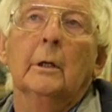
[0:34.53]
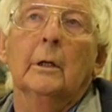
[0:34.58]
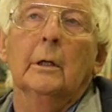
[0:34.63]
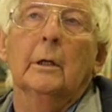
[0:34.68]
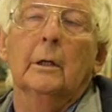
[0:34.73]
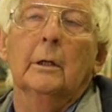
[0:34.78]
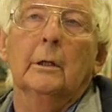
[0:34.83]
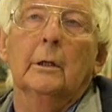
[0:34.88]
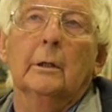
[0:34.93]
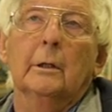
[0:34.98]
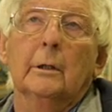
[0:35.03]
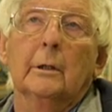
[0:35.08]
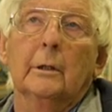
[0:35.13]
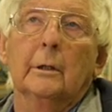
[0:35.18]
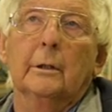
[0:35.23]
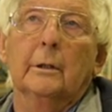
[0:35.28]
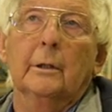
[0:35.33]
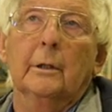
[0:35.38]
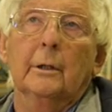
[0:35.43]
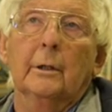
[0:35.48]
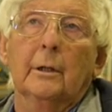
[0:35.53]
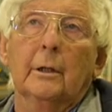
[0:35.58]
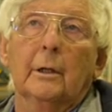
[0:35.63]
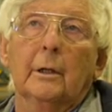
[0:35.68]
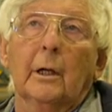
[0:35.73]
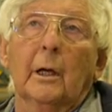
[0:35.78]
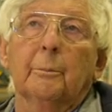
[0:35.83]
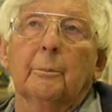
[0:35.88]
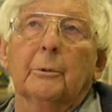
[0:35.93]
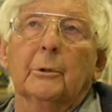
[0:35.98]
at
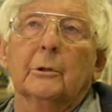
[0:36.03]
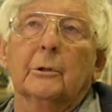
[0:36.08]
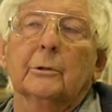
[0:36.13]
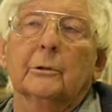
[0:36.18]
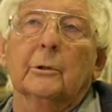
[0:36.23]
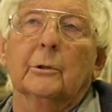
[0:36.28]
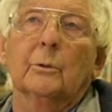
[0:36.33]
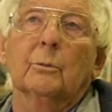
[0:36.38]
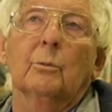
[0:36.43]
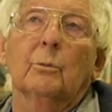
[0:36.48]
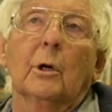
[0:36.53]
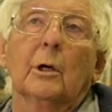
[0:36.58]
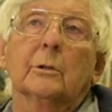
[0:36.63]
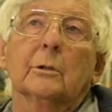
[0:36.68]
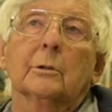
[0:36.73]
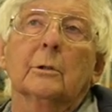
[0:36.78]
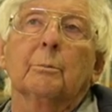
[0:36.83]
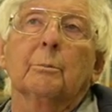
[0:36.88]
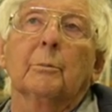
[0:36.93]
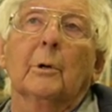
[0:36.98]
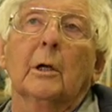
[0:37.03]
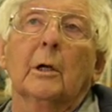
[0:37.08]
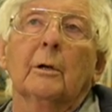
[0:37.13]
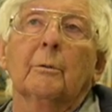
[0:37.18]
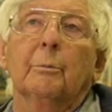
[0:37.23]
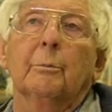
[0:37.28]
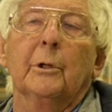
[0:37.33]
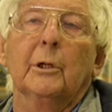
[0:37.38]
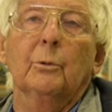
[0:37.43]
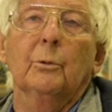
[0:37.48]
Indianapolis, and whilst it might
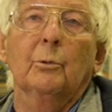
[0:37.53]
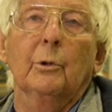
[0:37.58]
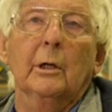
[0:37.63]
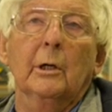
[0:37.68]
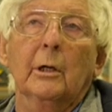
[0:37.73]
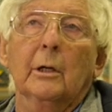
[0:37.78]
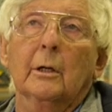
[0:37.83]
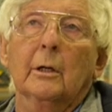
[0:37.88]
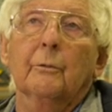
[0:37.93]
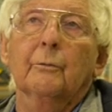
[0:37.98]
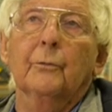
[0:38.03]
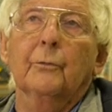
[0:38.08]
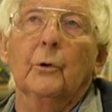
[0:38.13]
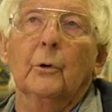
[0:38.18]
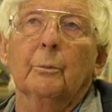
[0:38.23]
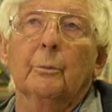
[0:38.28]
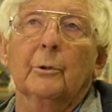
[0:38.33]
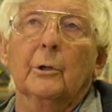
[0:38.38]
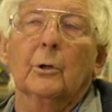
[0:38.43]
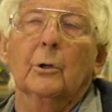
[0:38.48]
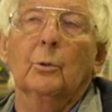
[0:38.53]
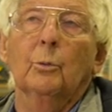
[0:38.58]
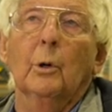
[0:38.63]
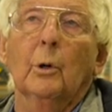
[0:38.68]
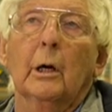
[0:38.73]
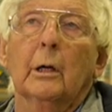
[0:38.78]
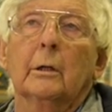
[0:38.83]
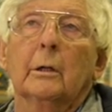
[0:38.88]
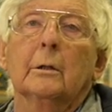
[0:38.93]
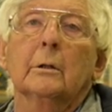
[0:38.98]
have been winning in Formula
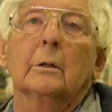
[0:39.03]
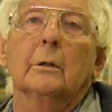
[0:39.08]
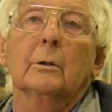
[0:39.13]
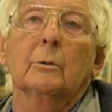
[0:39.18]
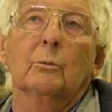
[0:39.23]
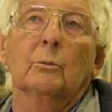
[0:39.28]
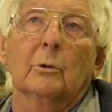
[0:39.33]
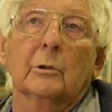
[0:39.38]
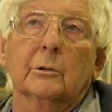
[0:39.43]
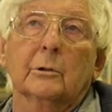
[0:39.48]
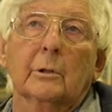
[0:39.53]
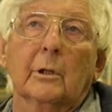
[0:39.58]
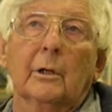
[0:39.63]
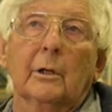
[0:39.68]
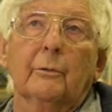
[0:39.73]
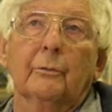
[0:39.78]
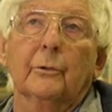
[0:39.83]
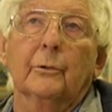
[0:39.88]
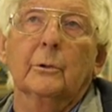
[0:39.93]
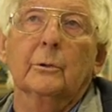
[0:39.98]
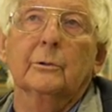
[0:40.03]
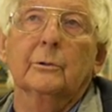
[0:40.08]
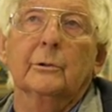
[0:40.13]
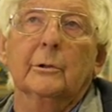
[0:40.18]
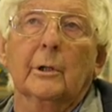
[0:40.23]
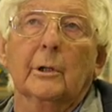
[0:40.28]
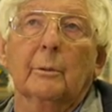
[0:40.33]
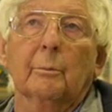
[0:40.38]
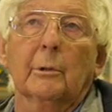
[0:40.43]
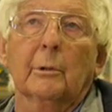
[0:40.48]
One, it wasn't
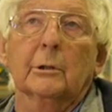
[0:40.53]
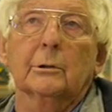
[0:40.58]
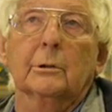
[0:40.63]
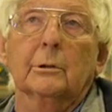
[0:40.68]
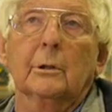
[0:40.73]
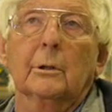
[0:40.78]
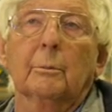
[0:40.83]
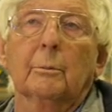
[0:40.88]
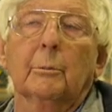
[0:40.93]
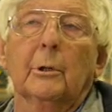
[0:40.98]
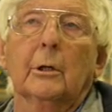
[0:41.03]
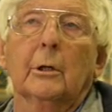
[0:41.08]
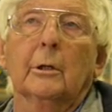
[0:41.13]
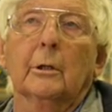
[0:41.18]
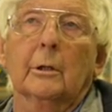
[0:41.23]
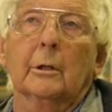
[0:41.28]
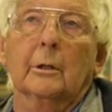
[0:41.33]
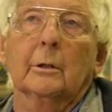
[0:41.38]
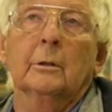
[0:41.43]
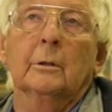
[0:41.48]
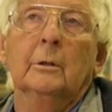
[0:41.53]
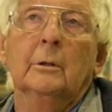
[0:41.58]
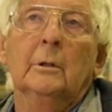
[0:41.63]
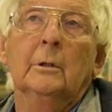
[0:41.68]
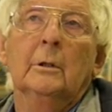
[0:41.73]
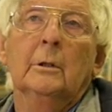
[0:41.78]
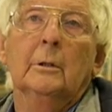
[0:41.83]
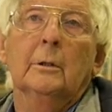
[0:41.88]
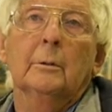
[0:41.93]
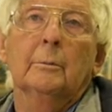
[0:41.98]
influencing much in America.
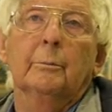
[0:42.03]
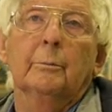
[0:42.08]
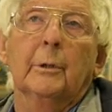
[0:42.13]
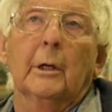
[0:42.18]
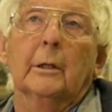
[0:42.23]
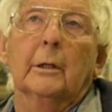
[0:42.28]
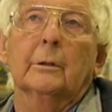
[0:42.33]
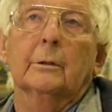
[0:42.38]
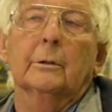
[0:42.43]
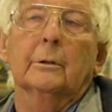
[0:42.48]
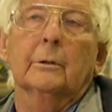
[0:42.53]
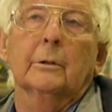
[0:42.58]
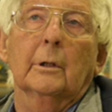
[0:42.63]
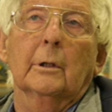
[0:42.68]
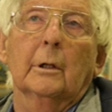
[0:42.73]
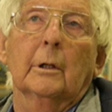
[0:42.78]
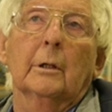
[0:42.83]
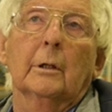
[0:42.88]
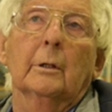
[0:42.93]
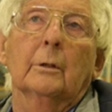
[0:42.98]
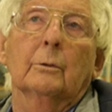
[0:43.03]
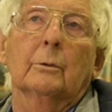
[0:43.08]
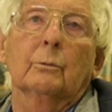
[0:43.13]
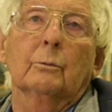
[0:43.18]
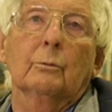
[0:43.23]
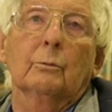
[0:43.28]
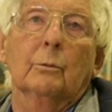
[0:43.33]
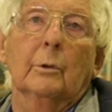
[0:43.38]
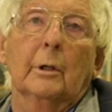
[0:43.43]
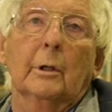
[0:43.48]
But
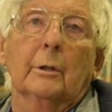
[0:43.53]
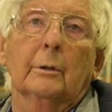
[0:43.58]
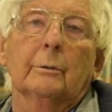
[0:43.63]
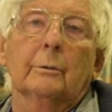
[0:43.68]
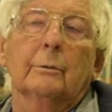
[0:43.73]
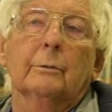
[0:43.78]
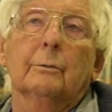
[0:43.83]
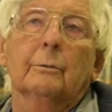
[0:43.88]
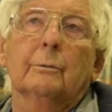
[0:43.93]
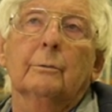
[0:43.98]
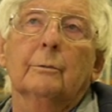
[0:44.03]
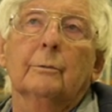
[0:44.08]
when